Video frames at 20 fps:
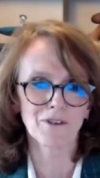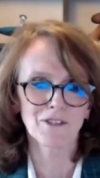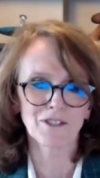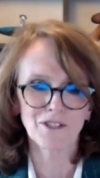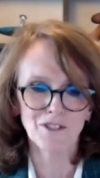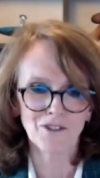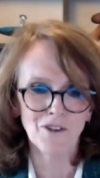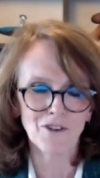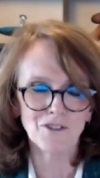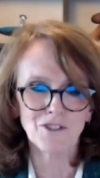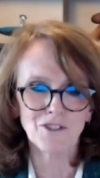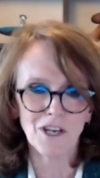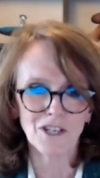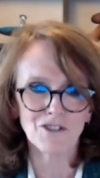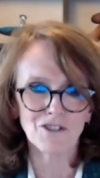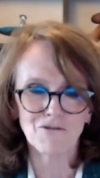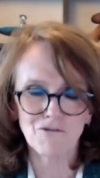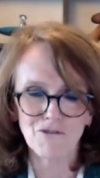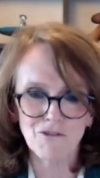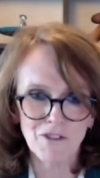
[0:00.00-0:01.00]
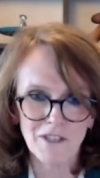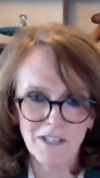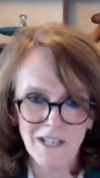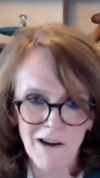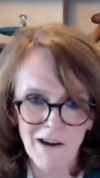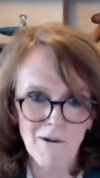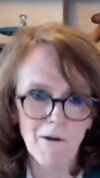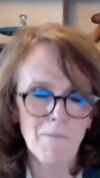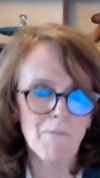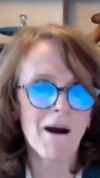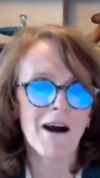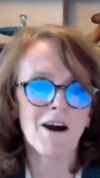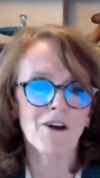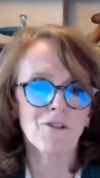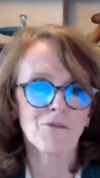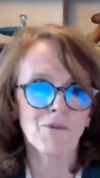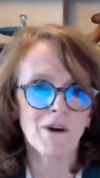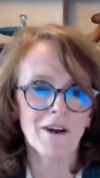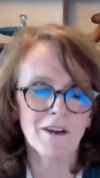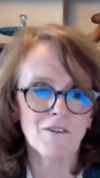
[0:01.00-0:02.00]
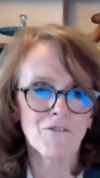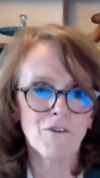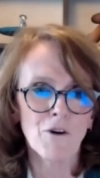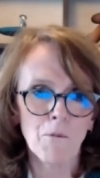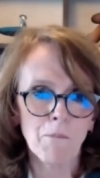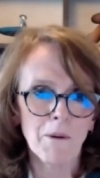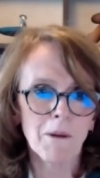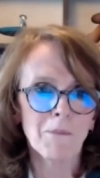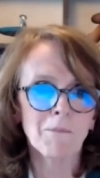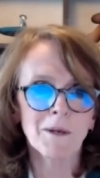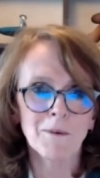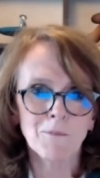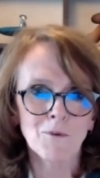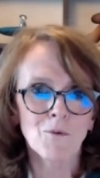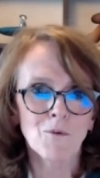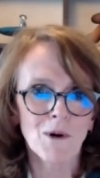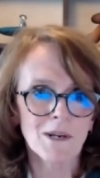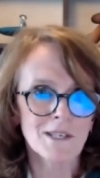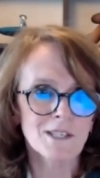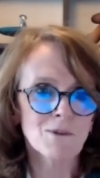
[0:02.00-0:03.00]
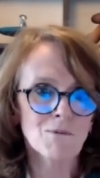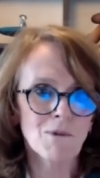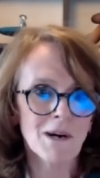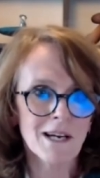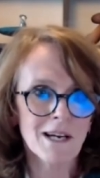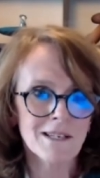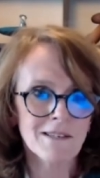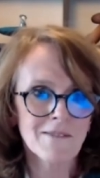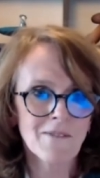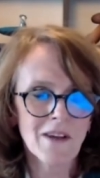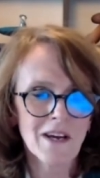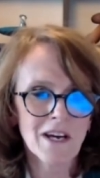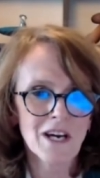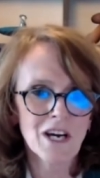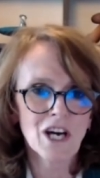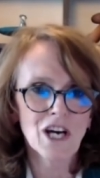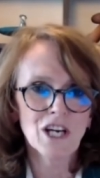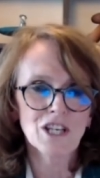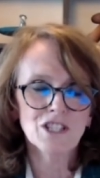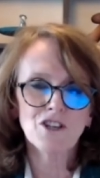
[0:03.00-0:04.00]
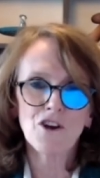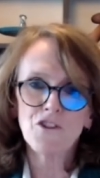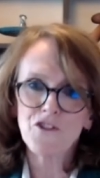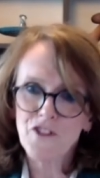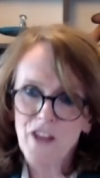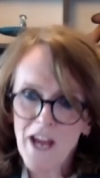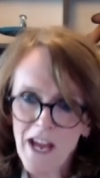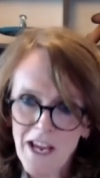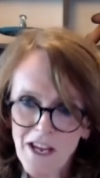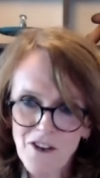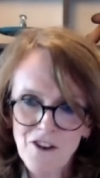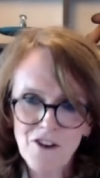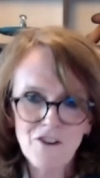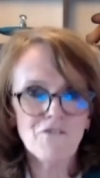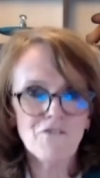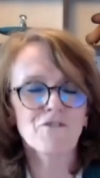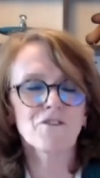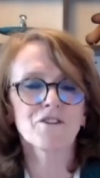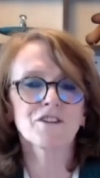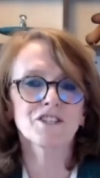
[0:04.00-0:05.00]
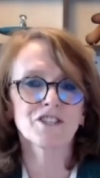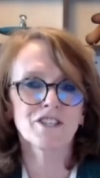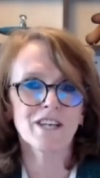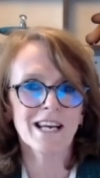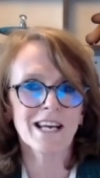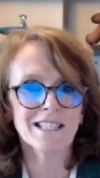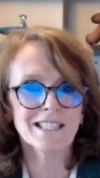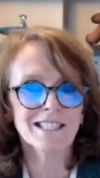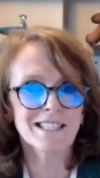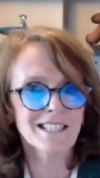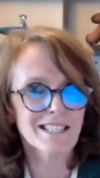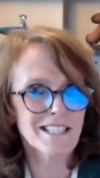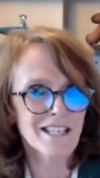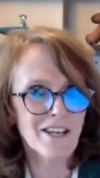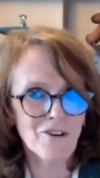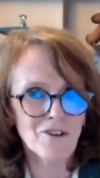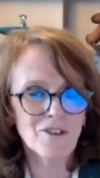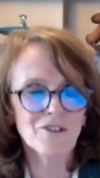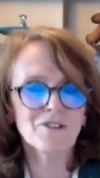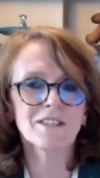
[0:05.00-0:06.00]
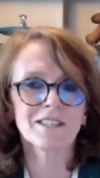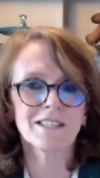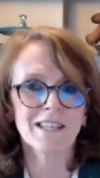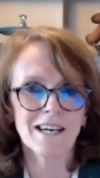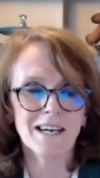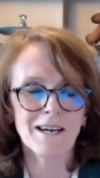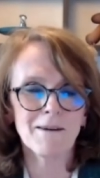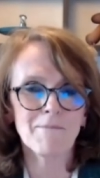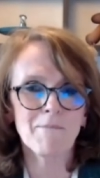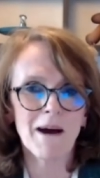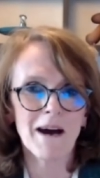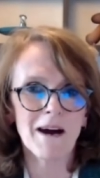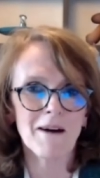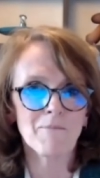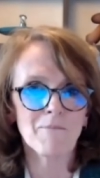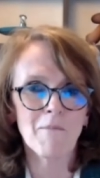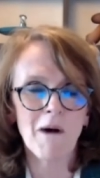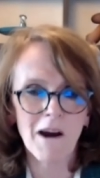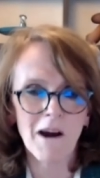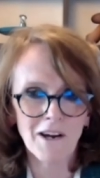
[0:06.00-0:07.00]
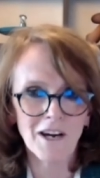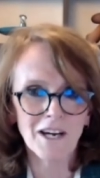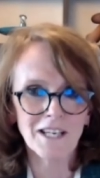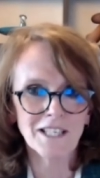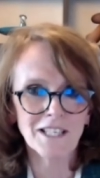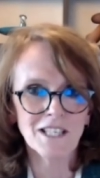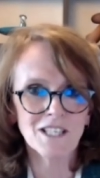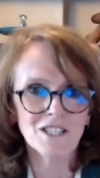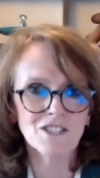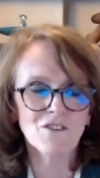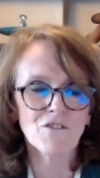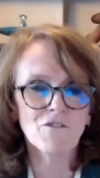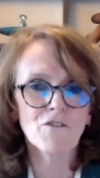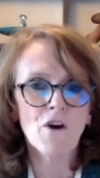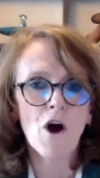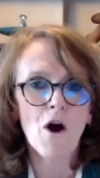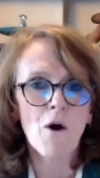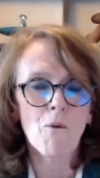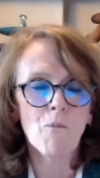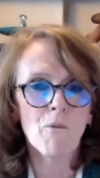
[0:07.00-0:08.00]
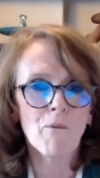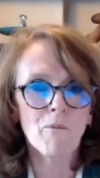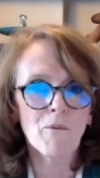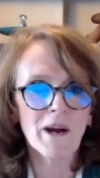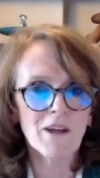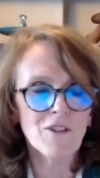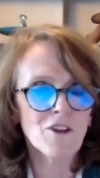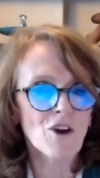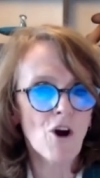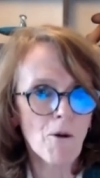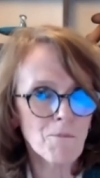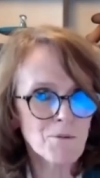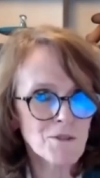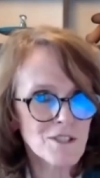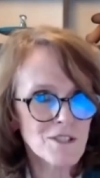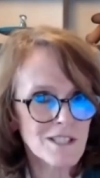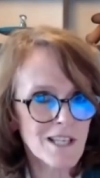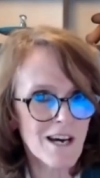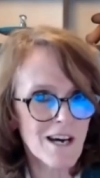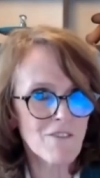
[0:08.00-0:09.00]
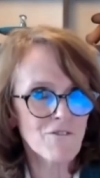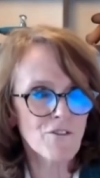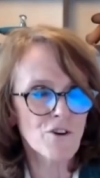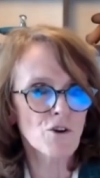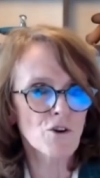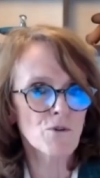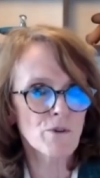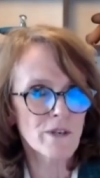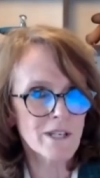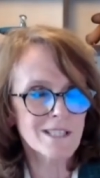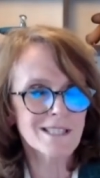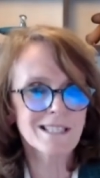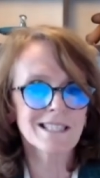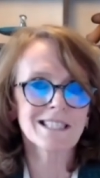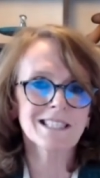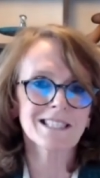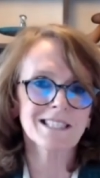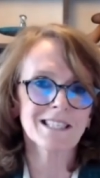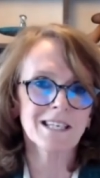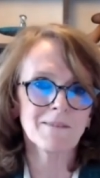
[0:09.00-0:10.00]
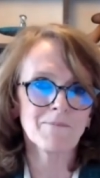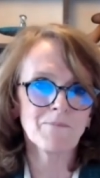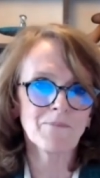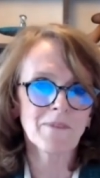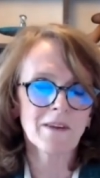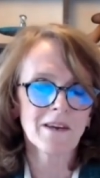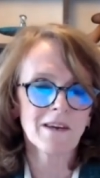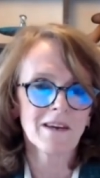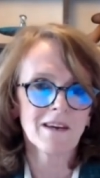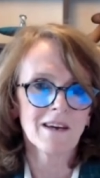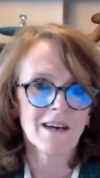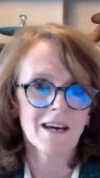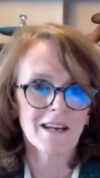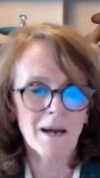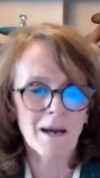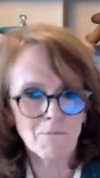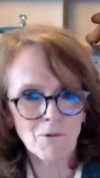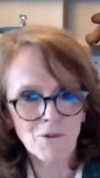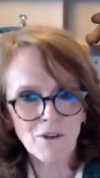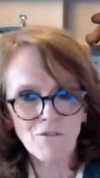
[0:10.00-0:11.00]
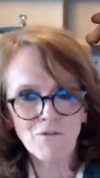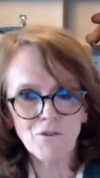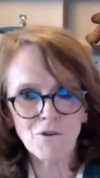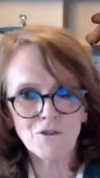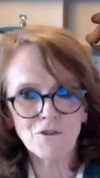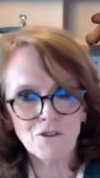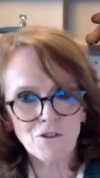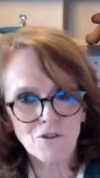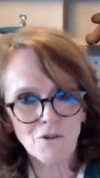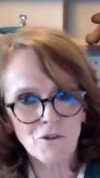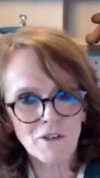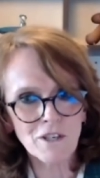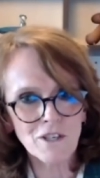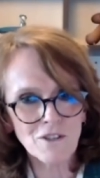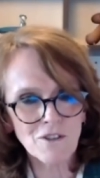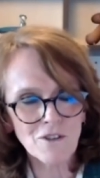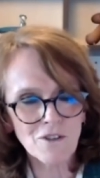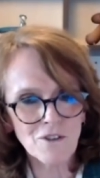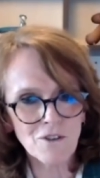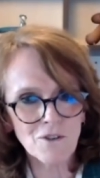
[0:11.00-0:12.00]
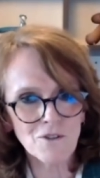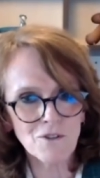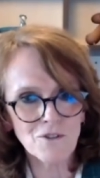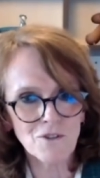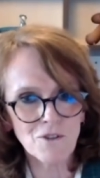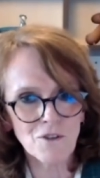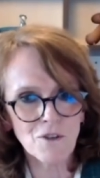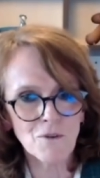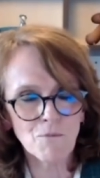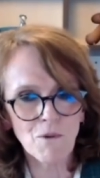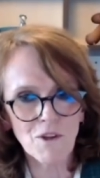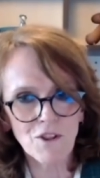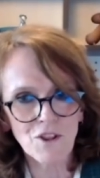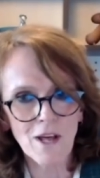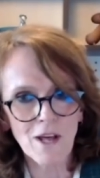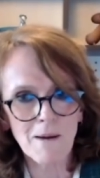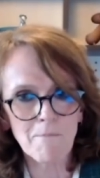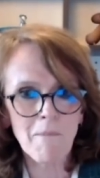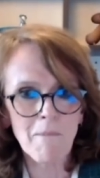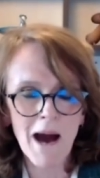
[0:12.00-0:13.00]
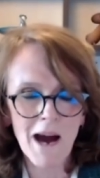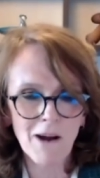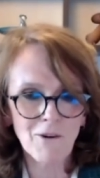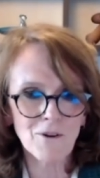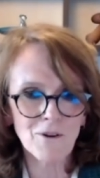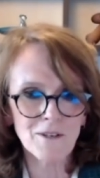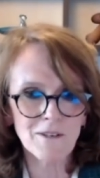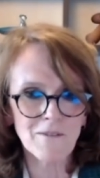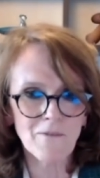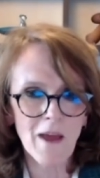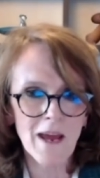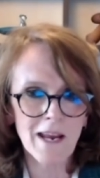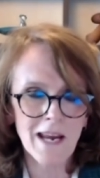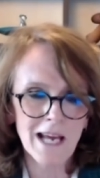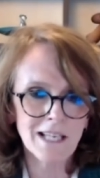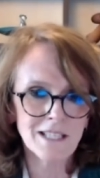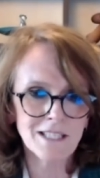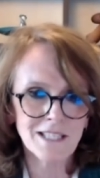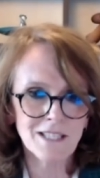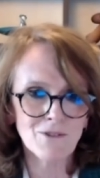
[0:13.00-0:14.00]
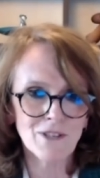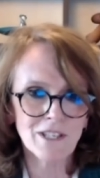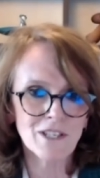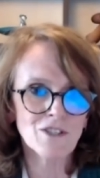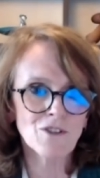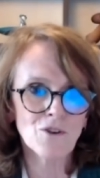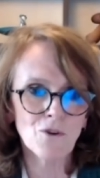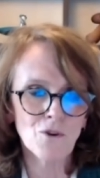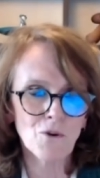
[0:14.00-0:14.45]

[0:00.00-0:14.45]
It's not just through the narrow pathway of helping people one to one. So, thank you for the chance to tell you today about my ideas of where the options are for careers in STEM. And I'm looking forward to talking to you soon with uh, Margaret and answering your